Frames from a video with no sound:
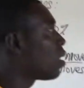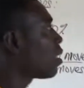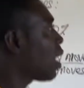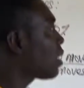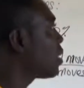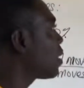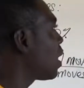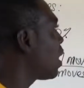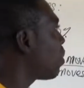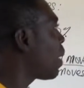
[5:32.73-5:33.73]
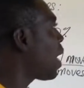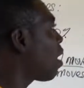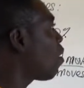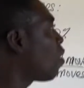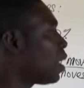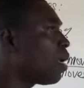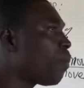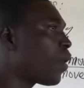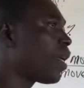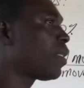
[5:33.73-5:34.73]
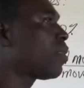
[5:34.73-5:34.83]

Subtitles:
That is the labor or laborers.